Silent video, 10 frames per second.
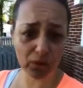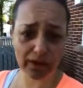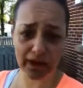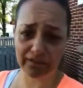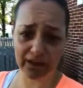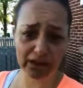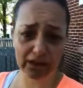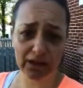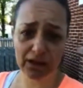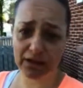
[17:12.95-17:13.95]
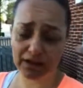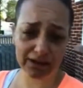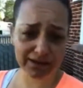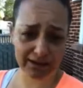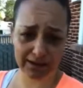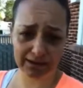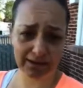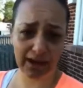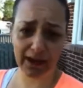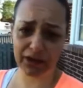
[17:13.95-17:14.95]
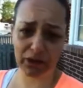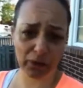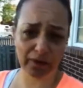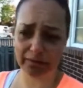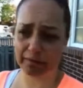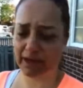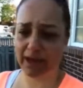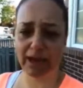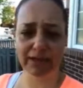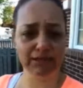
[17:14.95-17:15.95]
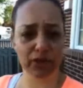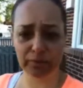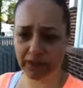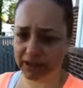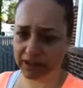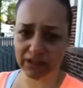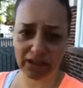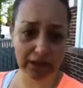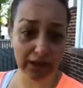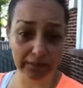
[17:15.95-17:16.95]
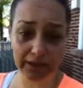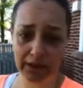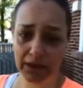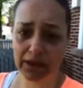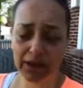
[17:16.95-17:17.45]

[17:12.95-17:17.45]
or Gavin. listen, I know everybody has their opinions on them,